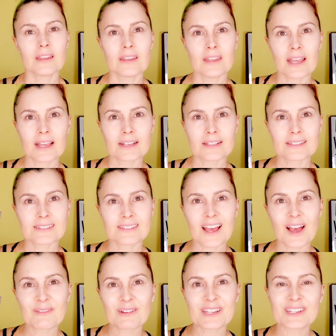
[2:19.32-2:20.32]
Next,
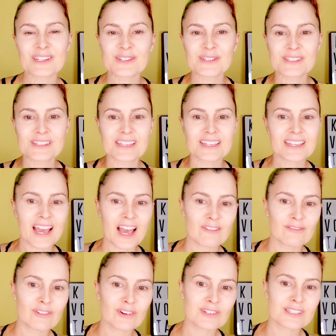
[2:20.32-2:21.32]
I'm going to use the
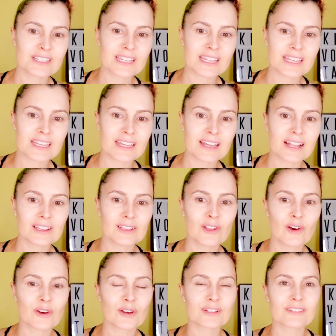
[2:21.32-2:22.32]
Kat Von D
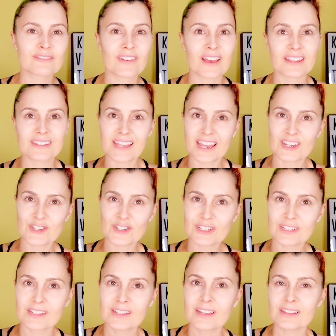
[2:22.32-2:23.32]
Lock-It
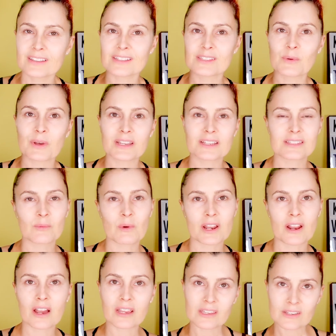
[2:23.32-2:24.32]
foundation. This one is the
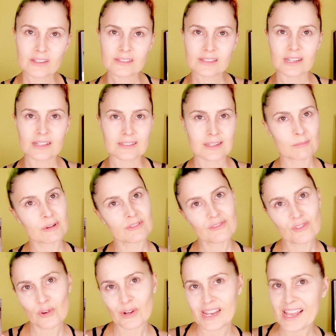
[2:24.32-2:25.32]
one I use and it's number
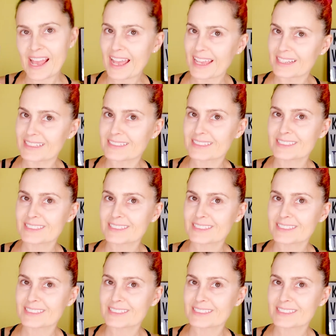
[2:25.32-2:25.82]
48.